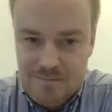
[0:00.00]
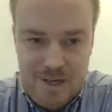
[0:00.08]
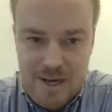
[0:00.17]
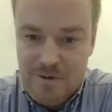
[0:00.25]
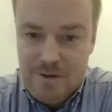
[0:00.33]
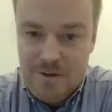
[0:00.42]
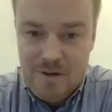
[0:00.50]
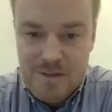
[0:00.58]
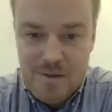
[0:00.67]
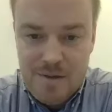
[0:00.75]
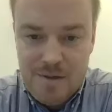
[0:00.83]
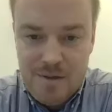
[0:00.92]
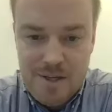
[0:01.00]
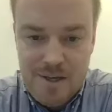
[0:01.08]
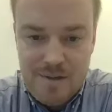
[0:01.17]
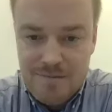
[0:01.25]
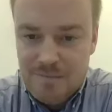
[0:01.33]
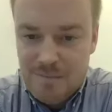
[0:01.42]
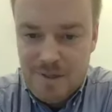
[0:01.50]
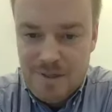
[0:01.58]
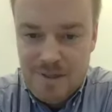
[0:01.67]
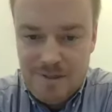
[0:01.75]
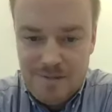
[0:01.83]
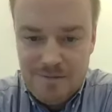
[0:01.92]
I haven't got the solution yet,
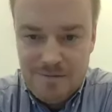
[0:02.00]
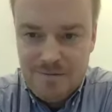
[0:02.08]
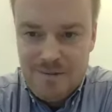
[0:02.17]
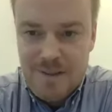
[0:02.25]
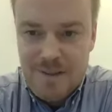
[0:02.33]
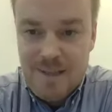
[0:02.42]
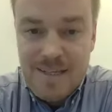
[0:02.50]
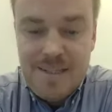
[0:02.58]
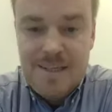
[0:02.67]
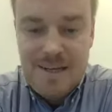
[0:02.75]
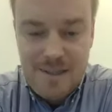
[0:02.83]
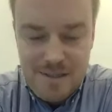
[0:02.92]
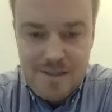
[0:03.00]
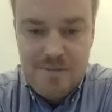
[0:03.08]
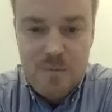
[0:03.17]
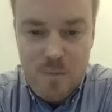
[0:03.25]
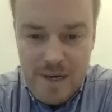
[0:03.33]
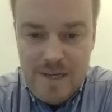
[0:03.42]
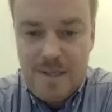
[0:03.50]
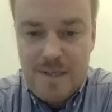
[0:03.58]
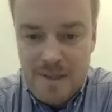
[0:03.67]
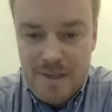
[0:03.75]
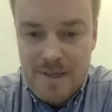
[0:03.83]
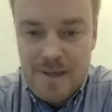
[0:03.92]
but that's the kind of stuff we need to
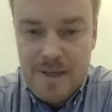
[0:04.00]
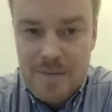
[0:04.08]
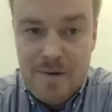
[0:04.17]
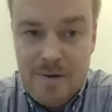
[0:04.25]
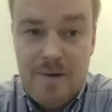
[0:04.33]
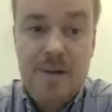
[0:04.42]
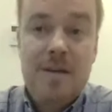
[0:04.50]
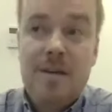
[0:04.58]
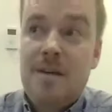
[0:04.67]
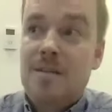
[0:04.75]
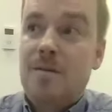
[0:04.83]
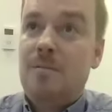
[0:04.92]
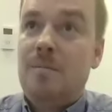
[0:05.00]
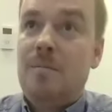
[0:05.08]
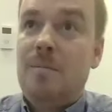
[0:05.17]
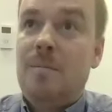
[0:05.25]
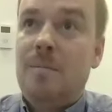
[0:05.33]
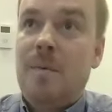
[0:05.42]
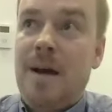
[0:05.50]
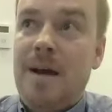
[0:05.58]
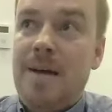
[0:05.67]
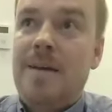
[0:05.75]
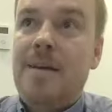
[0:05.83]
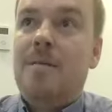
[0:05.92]
be thinking about. So
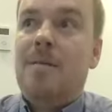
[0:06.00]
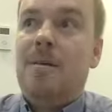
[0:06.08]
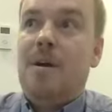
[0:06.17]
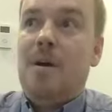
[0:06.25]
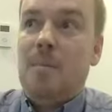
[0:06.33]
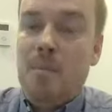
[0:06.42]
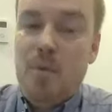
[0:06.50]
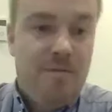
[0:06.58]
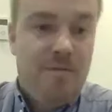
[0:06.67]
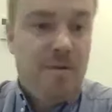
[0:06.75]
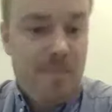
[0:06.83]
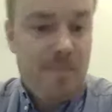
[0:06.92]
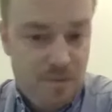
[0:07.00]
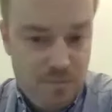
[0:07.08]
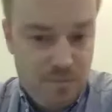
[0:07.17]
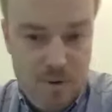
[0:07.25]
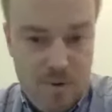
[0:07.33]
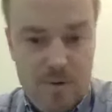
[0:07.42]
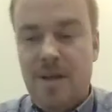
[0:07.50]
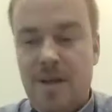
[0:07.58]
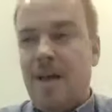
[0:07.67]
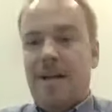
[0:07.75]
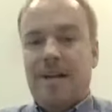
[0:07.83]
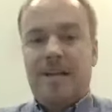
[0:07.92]
I move from this role
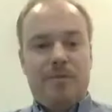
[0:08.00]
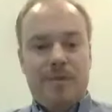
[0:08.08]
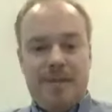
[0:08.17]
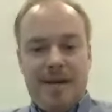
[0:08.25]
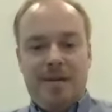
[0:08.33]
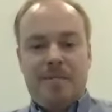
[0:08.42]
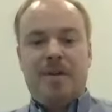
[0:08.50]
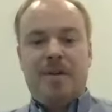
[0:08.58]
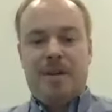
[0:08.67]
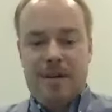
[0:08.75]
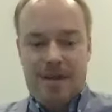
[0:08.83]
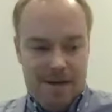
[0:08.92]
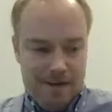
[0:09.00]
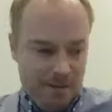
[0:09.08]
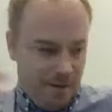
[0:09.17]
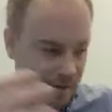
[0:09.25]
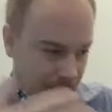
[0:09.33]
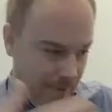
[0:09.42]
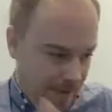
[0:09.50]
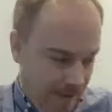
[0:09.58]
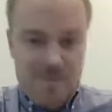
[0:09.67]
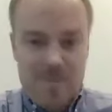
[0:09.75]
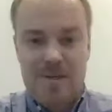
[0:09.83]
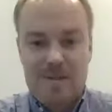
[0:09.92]
and into retirement. I know that the next
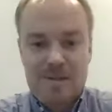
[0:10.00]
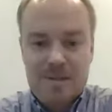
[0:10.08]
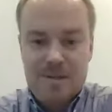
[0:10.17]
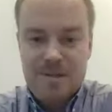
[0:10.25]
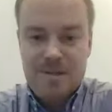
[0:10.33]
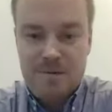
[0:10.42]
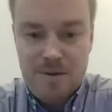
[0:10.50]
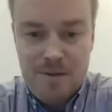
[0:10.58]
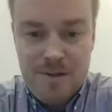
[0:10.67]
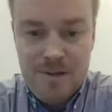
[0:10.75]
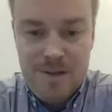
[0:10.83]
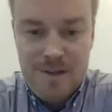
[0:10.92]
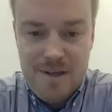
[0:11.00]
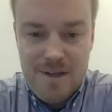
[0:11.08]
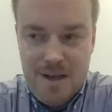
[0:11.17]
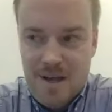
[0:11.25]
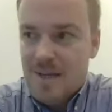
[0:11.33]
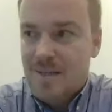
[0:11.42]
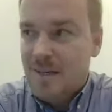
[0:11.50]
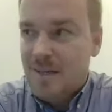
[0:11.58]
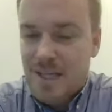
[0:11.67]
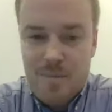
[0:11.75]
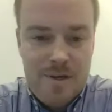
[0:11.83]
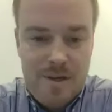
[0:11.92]
person doing this role is going to
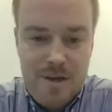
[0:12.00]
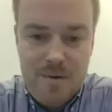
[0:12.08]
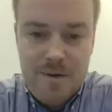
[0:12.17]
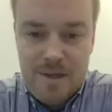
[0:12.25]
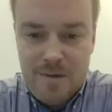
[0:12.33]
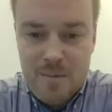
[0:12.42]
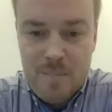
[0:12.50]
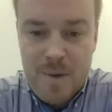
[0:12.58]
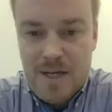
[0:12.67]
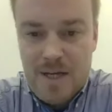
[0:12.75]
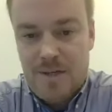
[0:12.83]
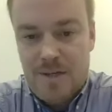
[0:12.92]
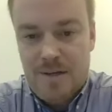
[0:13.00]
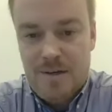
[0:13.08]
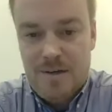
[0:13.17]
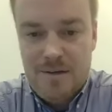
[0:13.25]
keep it going with passion.